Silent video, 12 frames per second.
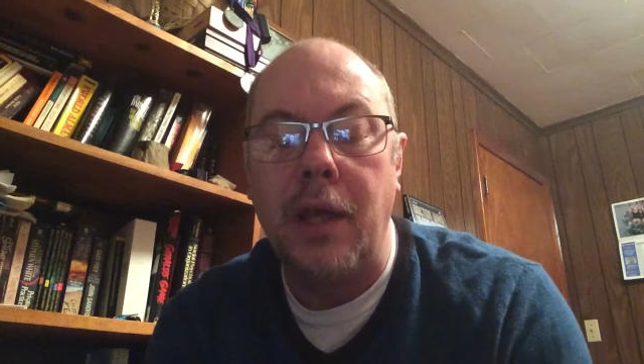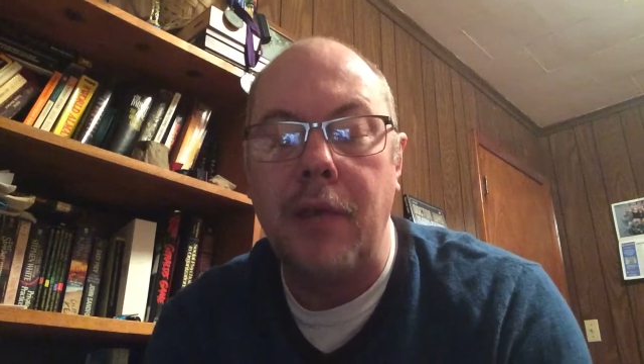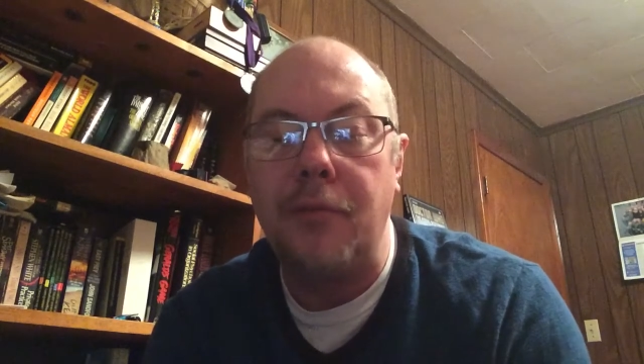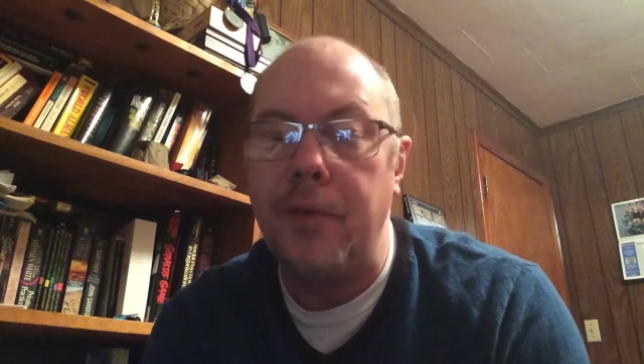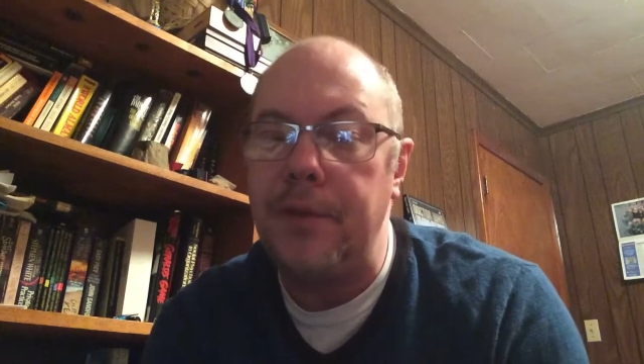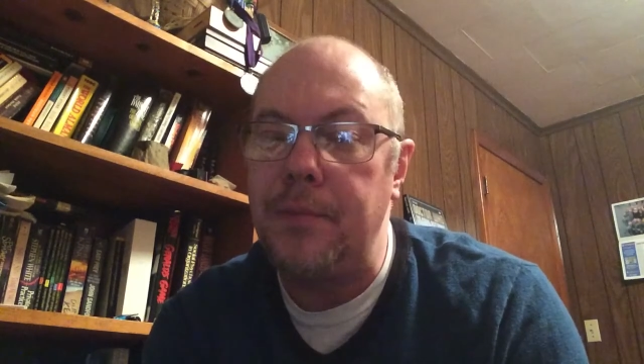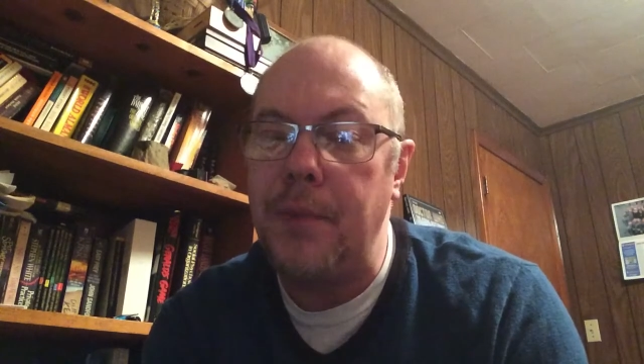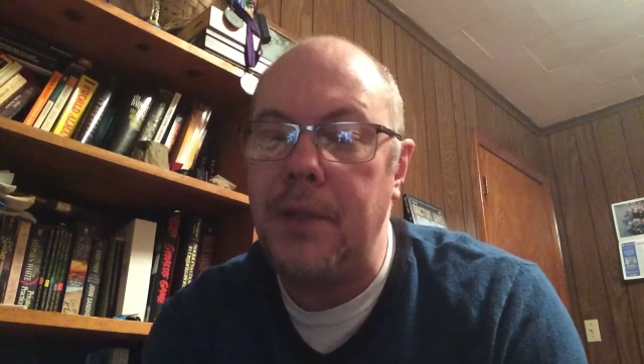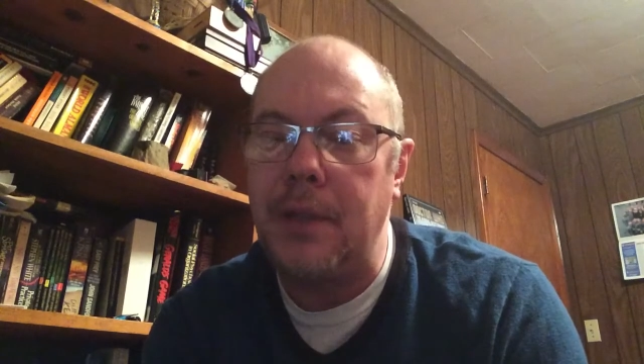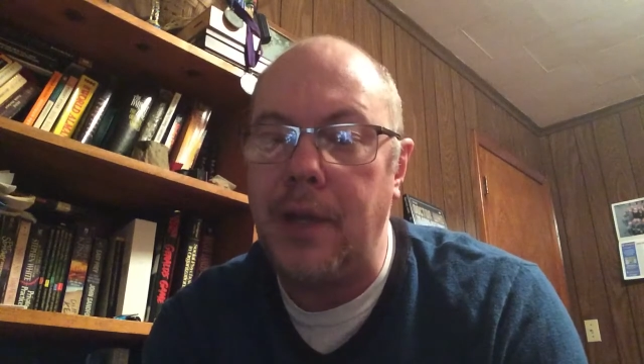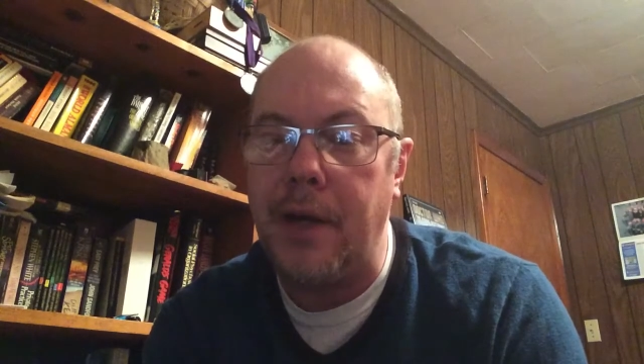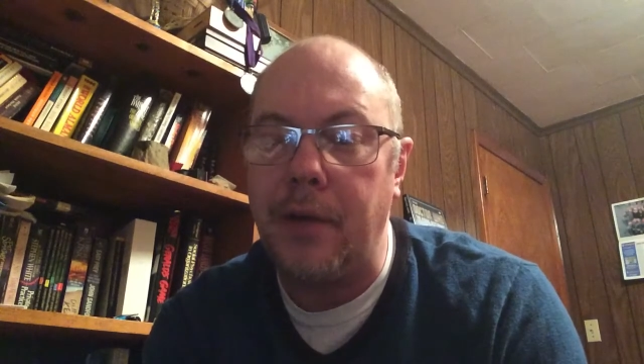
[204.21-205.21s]
If we spend
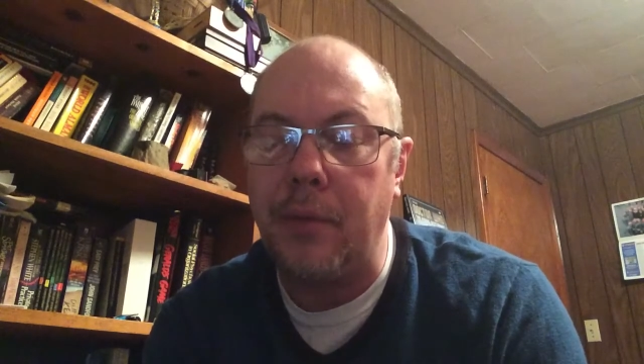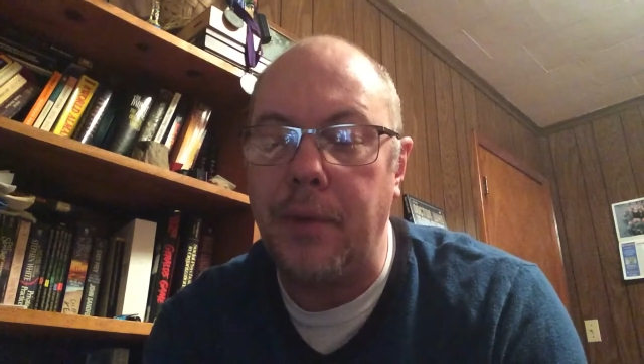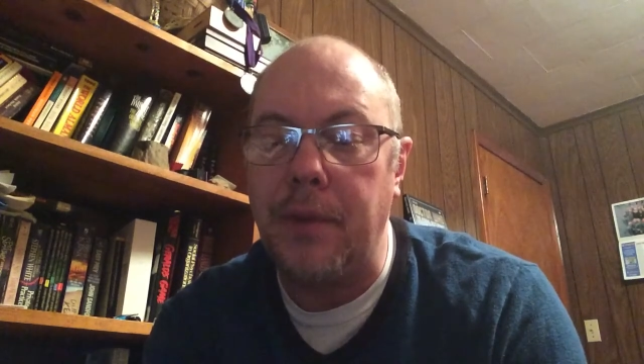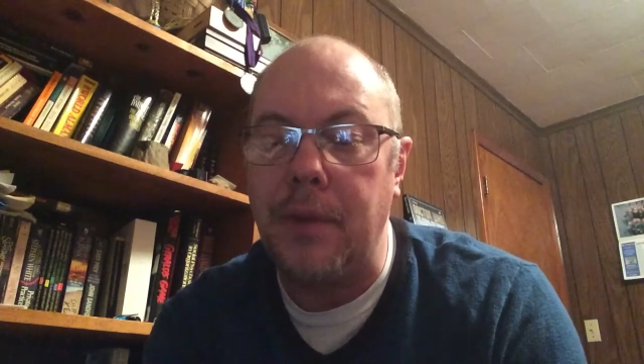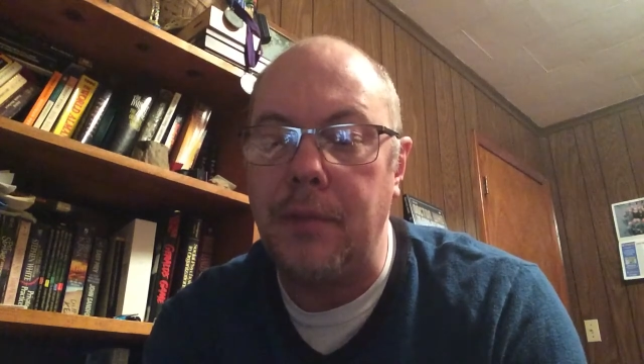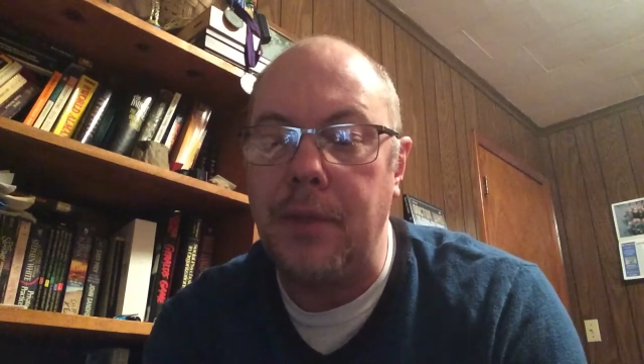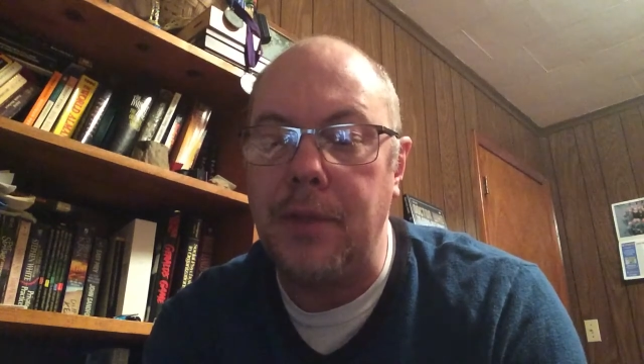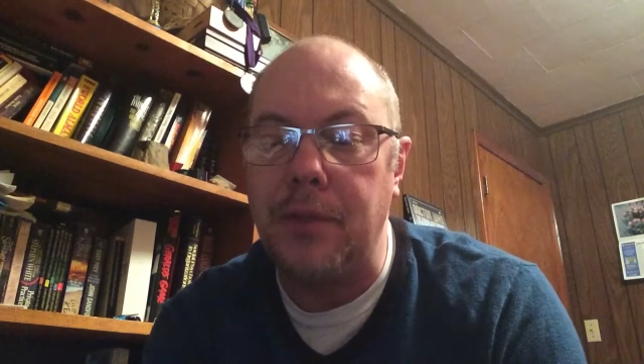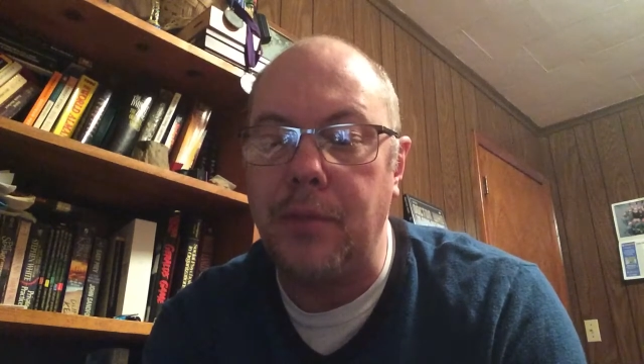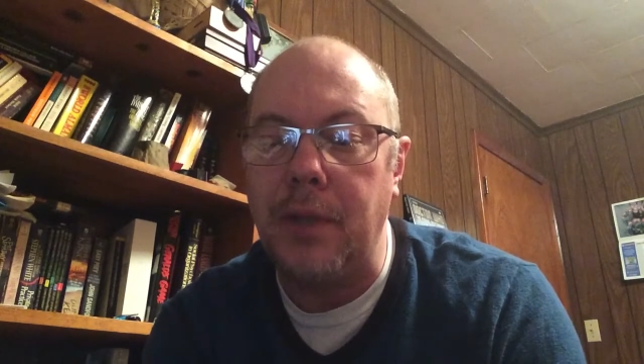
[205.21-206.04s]
an hour with them each